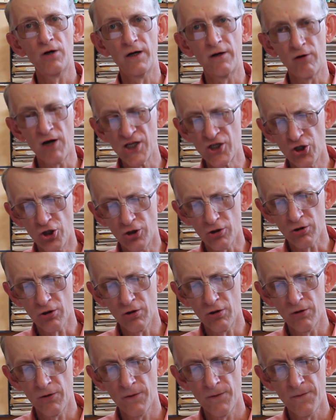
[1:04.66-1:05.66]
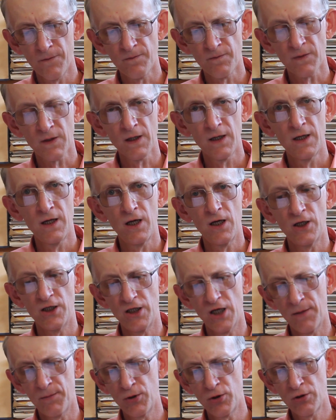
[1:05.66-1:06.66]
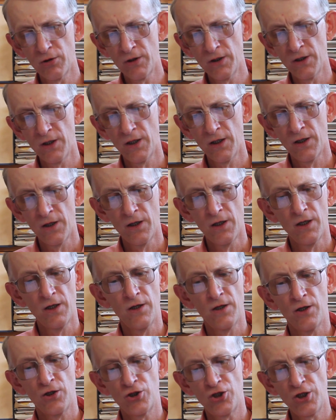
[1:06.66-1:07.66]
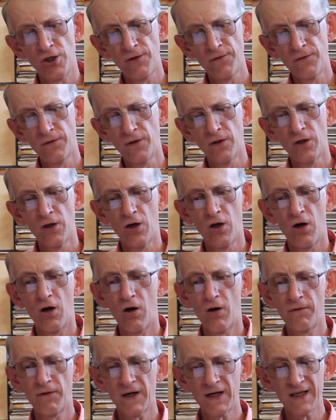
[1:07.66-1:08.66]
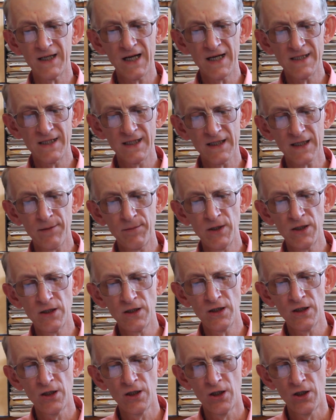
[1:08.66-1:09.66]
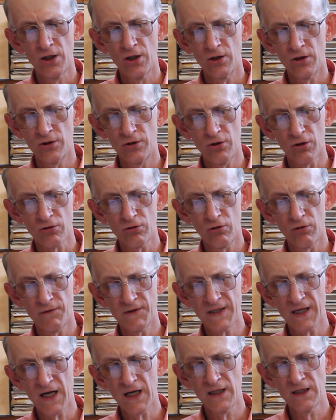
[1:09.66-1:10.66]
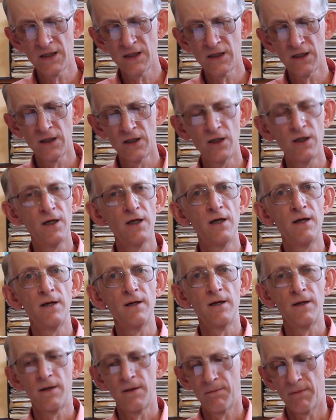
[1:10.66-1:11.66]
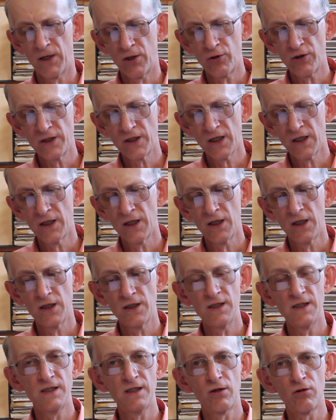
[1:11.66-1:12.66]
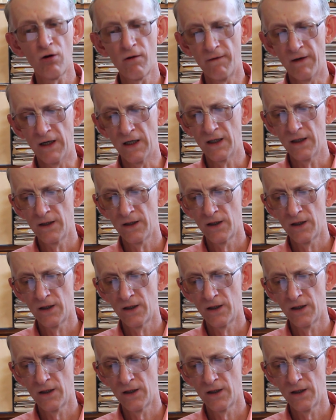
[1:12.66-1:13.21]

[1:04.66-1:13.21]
Rachenko, Deputy Chief of Organizing Committee, Doctor of Science, Marina Zerova,